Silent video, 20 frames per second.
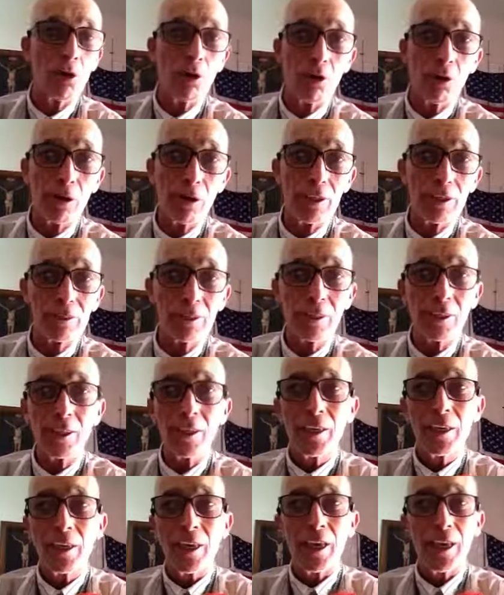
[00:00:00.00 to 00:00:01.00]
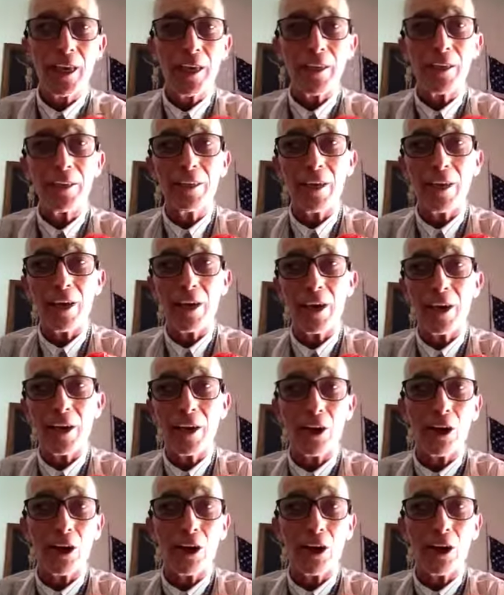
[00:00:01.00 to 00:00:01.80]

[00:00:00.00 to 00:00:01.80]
Boys, and uh,